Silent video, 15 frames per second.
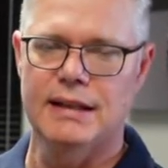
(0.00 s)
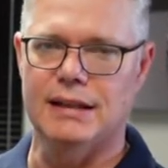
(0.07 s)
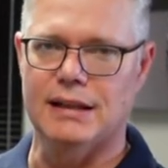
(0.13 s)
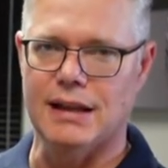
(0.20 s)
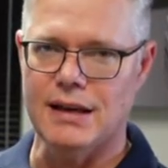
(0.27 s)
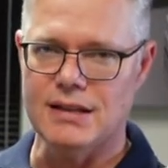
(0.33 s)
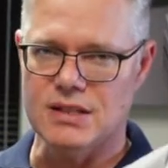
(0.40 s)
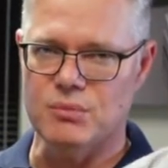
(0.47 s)

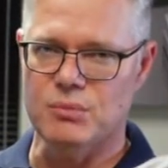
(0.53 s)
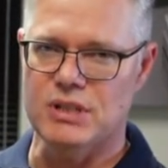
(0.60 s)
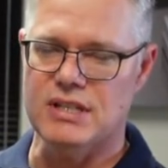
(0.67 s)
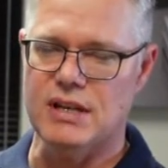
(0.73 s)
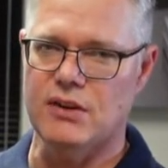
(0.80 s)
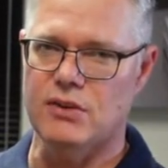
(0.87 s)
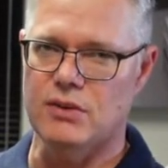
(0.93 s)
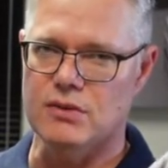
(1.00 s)
Lighter
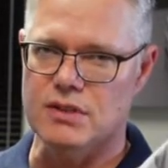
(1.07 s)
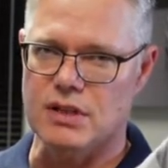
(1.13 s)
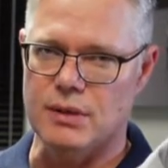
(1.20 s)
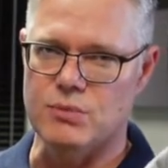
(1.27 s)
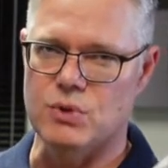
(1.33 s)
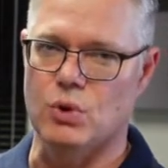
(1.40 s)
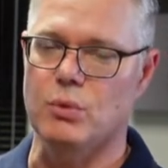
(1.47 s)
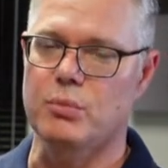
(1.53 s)
materials
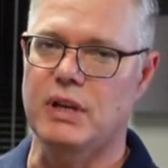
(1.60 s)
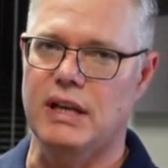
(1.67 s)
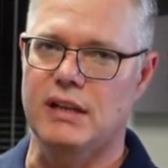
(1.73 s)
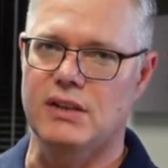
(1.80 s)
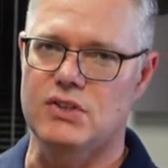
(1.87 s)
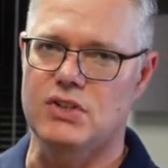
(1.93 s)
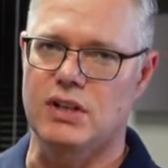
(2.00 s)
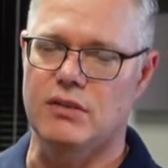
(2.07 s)
absorb the
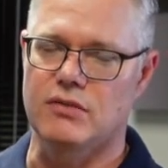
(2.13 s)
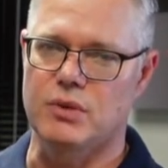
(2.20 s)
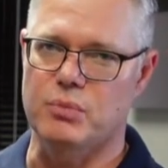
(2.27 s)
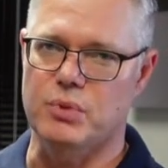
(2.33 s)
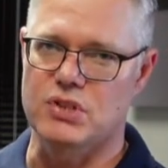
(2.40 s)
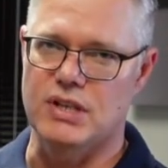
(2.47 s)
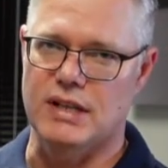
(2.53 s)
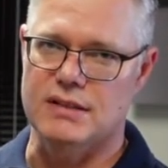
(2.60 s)
energy of the
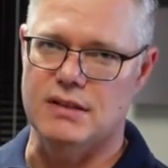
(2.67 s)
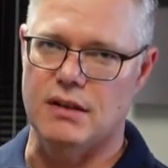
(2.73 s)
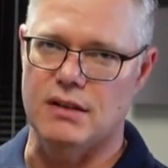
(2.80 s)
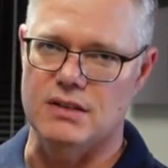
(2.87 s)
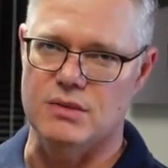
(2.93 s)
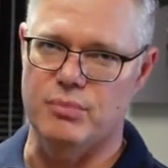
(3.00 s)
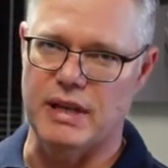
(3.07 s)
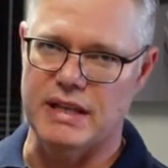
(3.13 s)

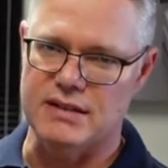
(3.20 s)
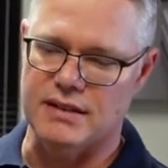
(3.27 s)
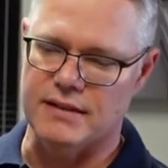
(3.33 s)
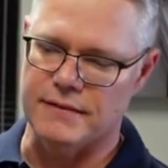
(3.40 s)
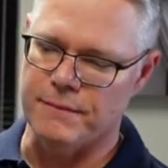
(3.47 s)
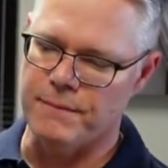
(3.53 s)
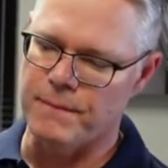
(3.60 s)
projectiles better.